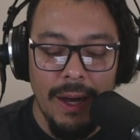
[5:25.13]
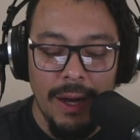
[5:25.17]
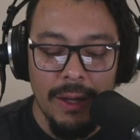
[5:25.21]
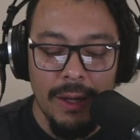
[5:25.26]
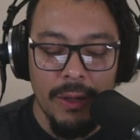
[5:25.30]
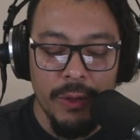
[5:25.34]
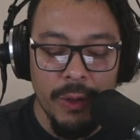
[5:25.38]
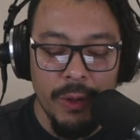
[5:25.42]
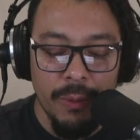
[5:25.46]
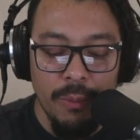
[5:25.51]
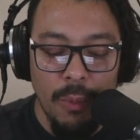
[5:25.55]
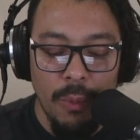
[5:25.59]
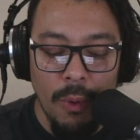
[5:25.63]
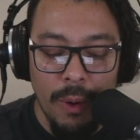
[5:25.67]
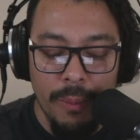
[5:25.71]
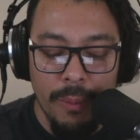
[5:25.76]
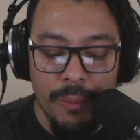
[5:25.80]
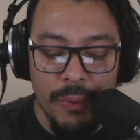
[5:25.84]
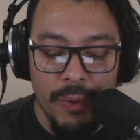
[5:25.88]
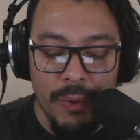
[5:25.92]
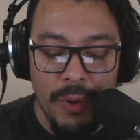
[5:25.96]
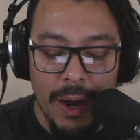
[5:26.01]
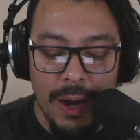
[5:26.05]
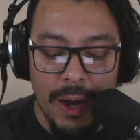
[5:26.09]
The more
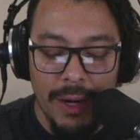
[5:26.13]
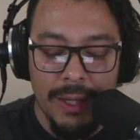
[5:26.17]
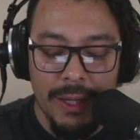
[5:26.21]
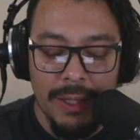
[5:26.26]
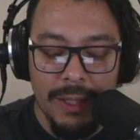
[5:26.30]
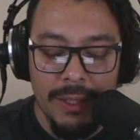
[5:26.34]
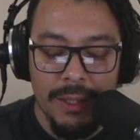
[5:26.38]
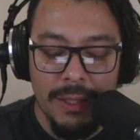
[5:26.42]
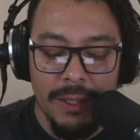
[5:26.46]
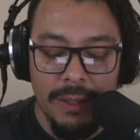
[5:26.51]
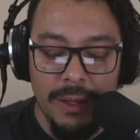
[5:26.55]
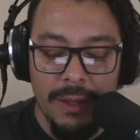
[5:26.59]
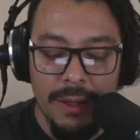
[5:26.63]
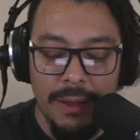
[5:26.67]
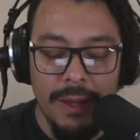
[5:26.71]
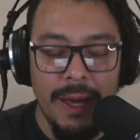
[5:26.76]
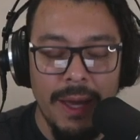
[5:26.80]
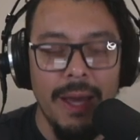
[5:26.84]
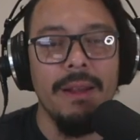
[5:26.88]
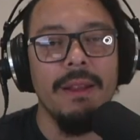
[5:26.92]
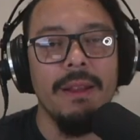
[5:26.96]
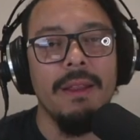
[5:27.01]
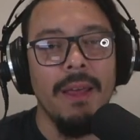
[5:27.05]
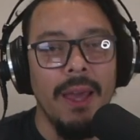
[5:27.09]
product
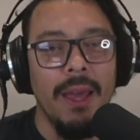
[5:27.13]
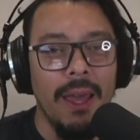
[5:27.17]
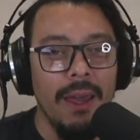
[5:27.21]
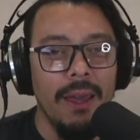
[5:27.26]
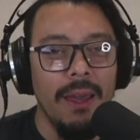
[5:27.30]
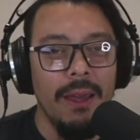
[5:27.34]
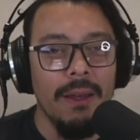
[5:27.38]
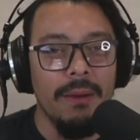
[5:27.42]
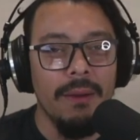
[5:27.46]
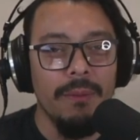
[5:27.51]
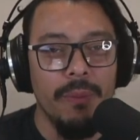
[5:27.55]
that they